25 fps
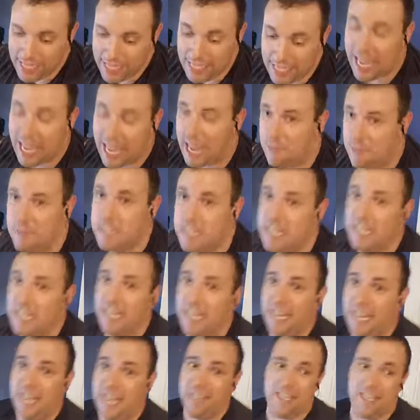can be done.
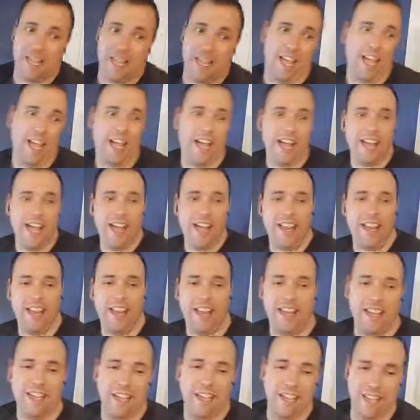Actually, I had
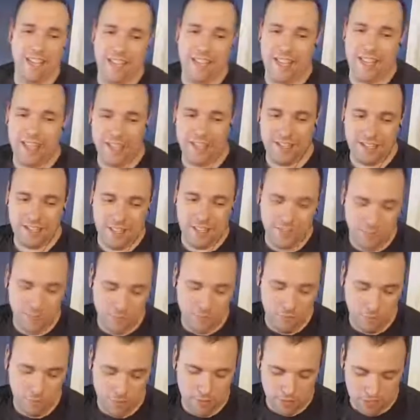a safe come
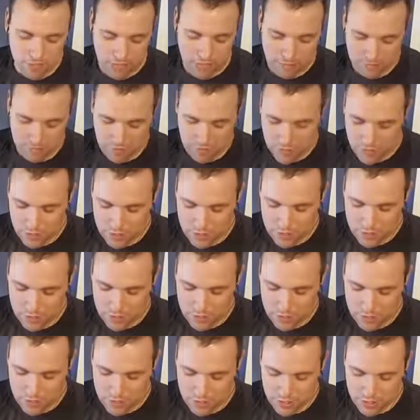through my shop a few years
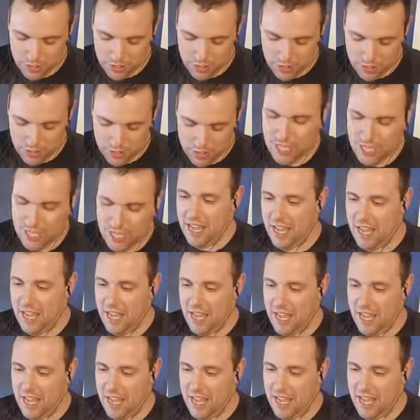ago.
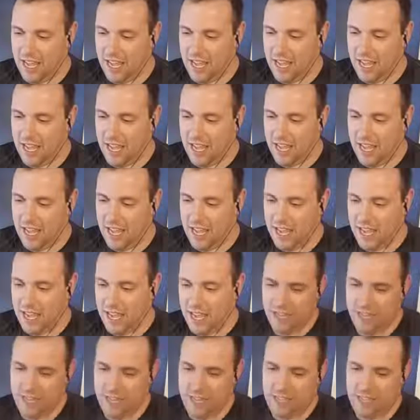It was about
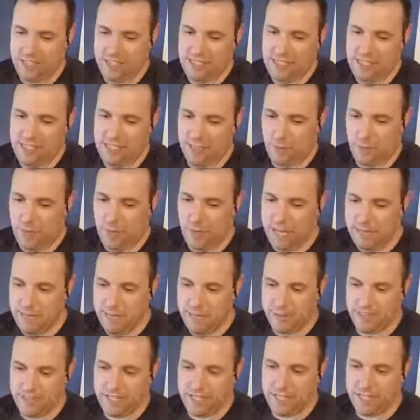it weighed
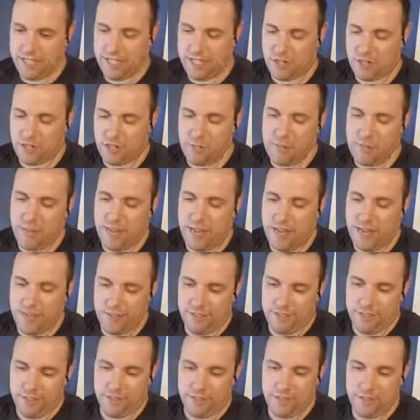about 600
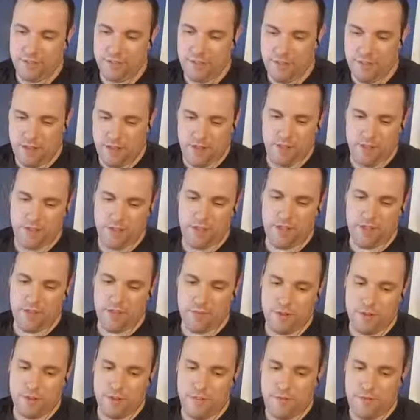pounds, and it was about
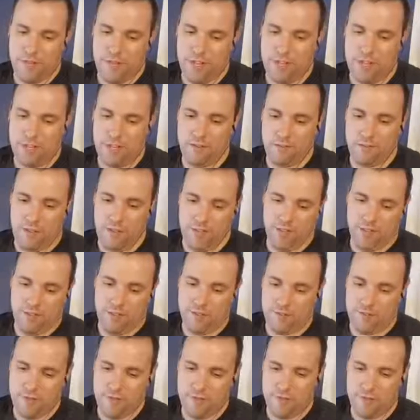3 feet by
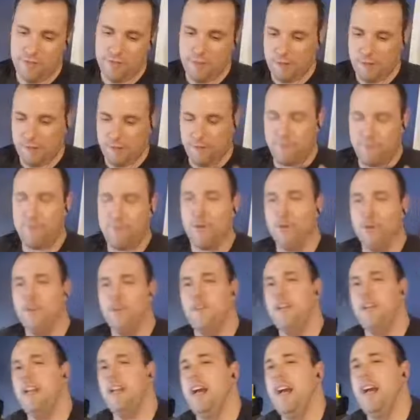3 feet by about 4
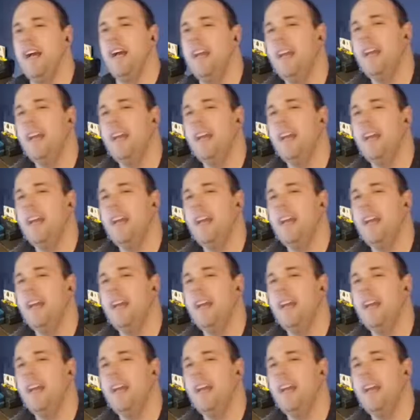feet high.